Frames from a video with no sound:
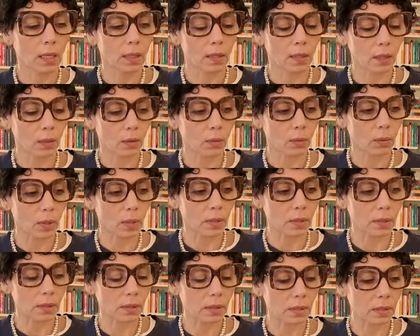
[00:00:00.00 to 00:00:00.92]
There
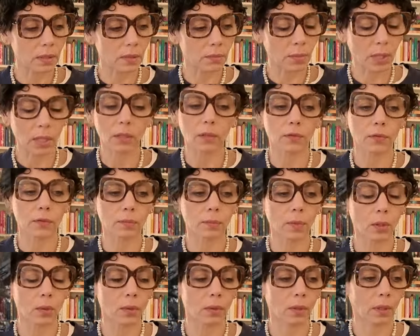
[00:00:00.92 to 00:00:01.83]
was the smell of
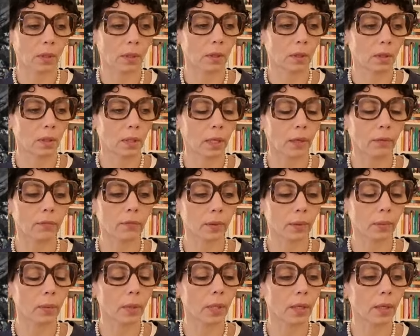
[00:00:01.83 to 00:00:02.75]
smoke
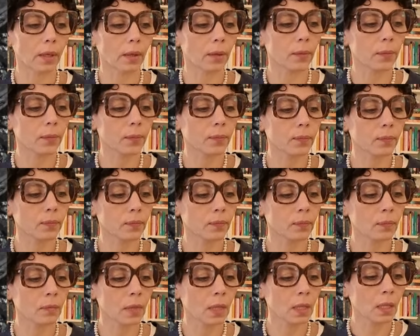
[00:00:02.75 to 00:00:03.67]
everywhere.
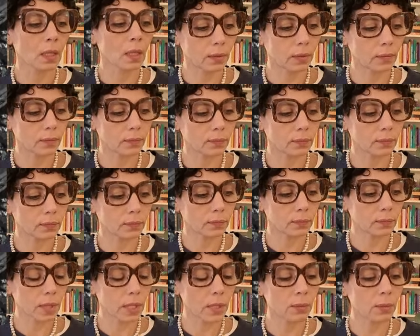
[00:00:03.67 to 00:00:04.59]

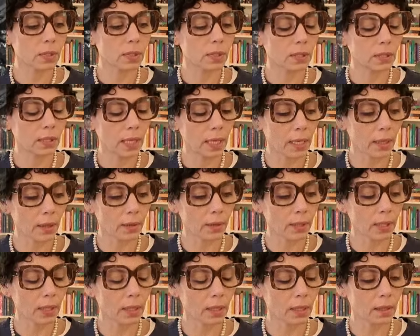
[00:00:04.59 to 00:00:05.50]
It was an
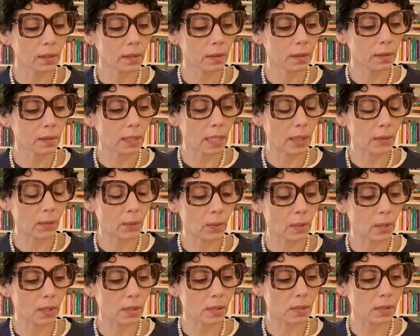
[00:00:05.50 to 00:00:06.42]
area that
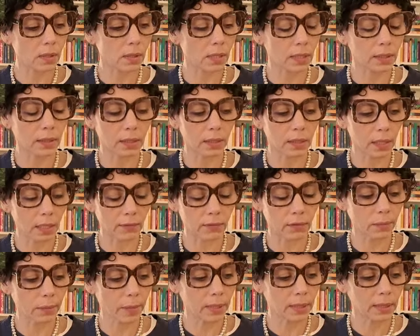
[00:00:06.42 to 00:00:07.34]
the
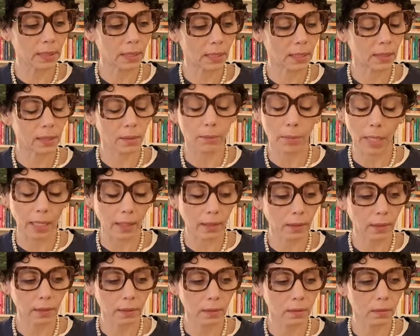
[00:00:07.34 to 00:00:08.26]
government had
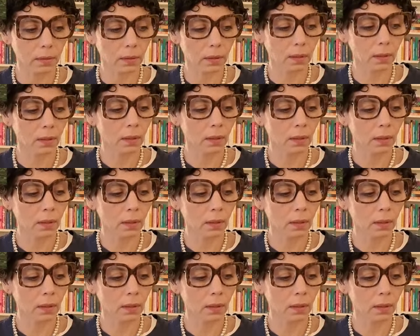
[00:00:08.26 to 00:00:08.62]
abandoned.